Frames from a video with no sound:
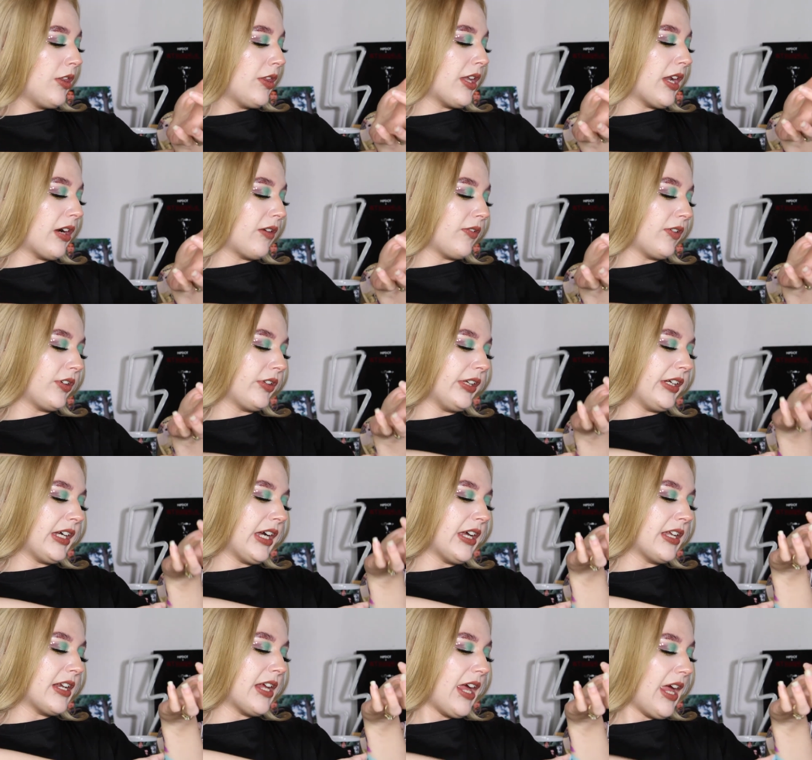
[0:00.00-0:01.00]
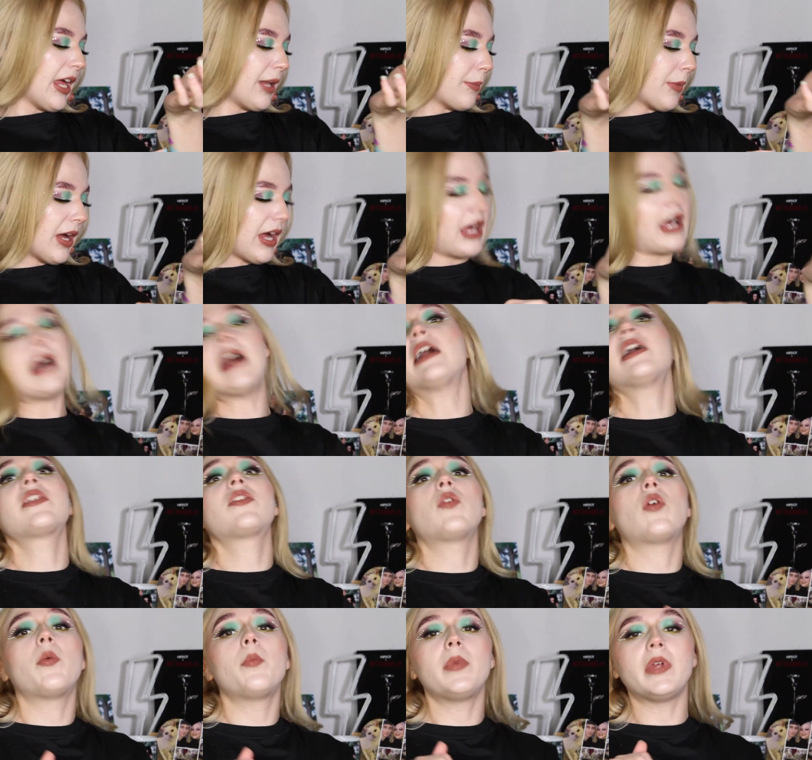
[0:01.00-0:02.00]
that I really kind of had my
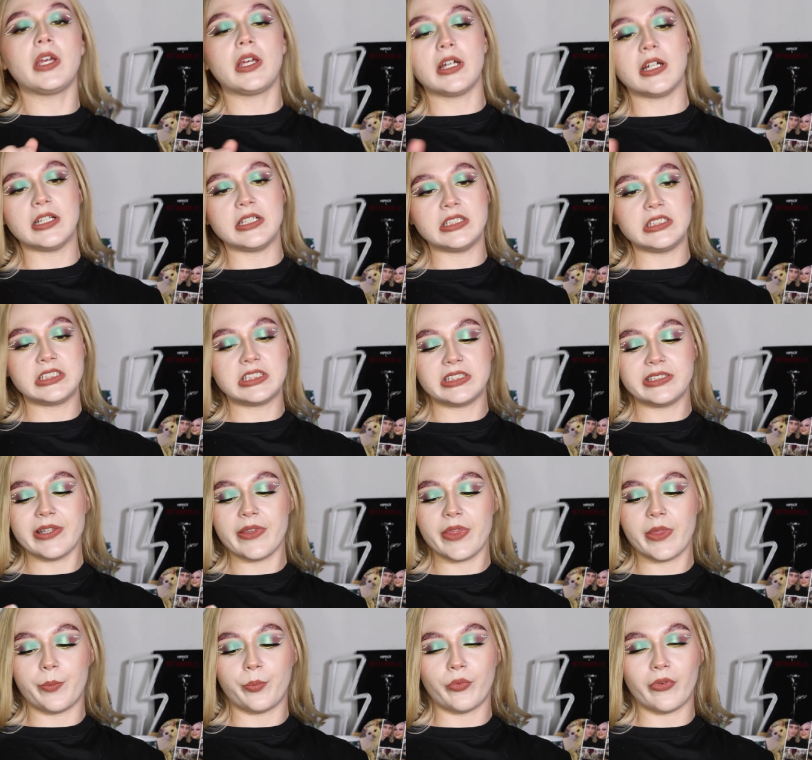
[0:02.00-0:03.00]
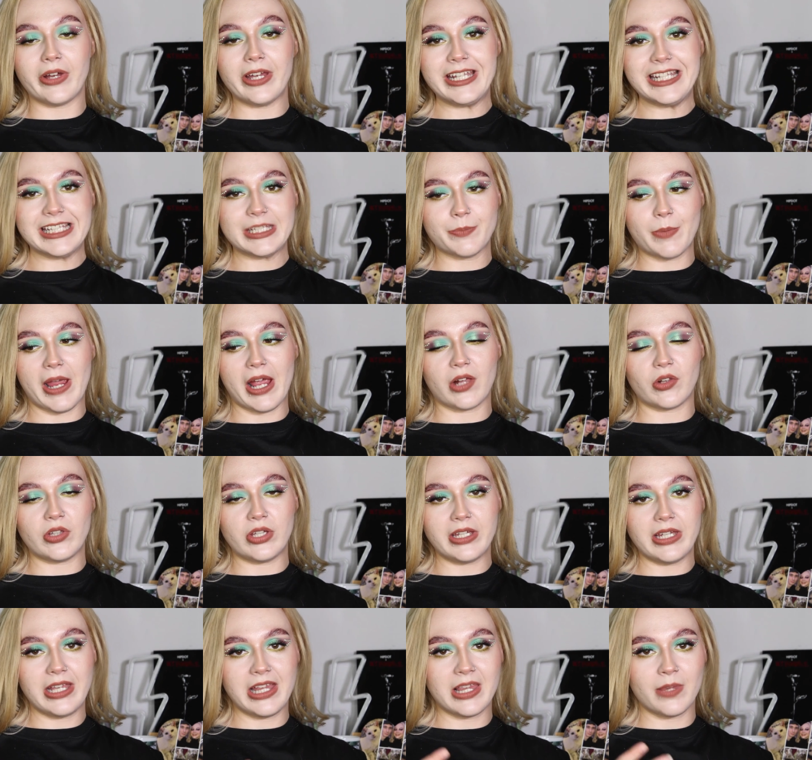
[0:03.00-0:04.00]
eyes on, because the Blends
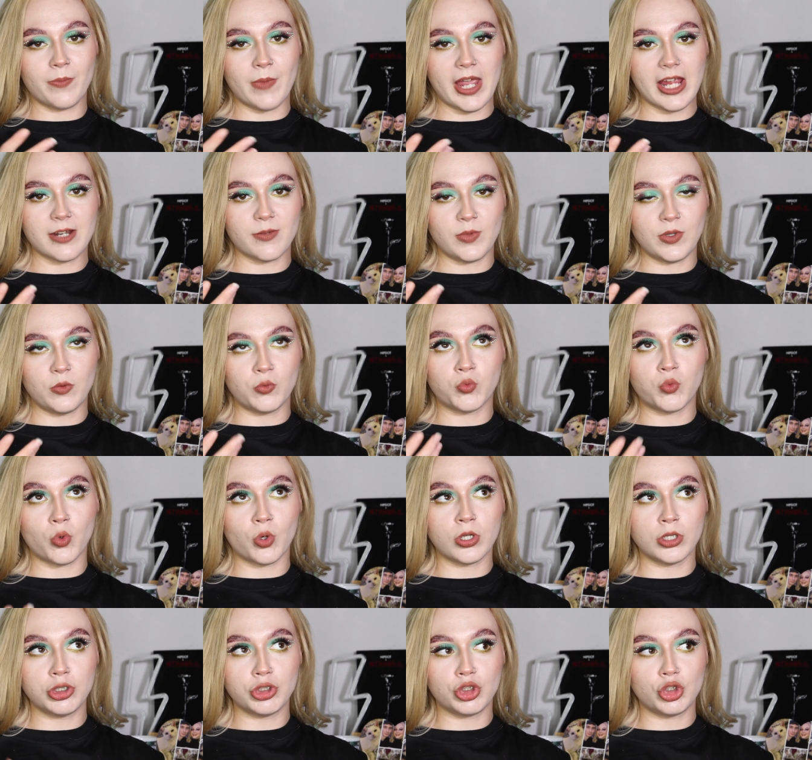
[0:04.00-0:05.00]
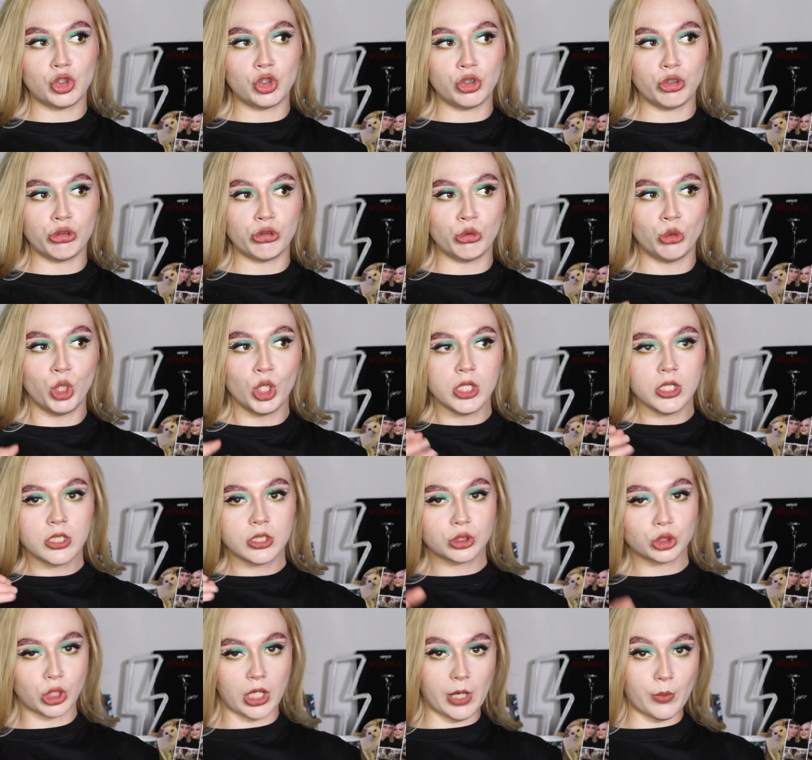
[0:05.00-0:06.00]
palette has made me want to
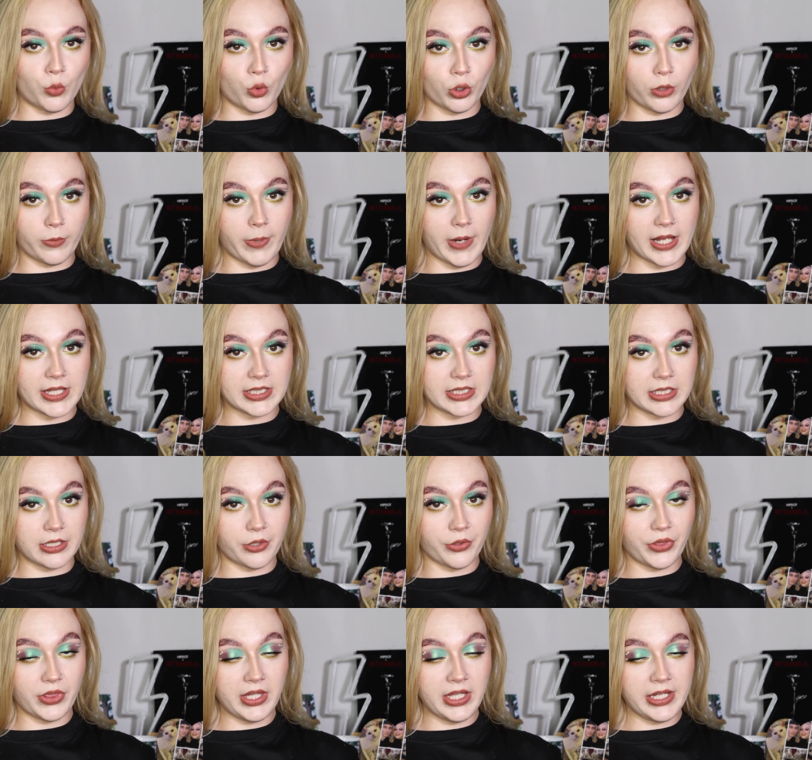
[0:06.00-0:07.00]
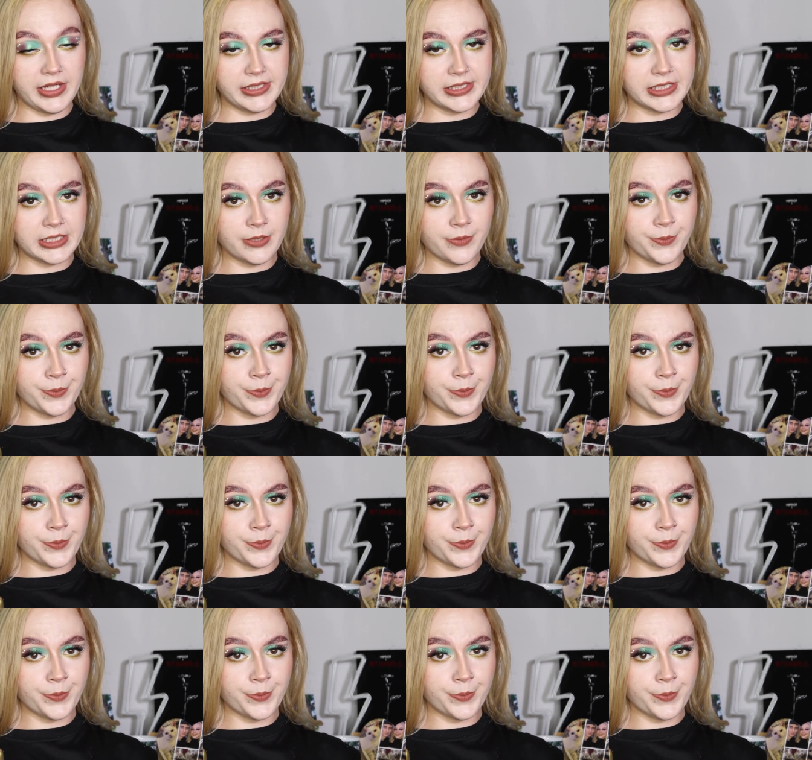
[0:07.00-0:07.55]
try more pastel things.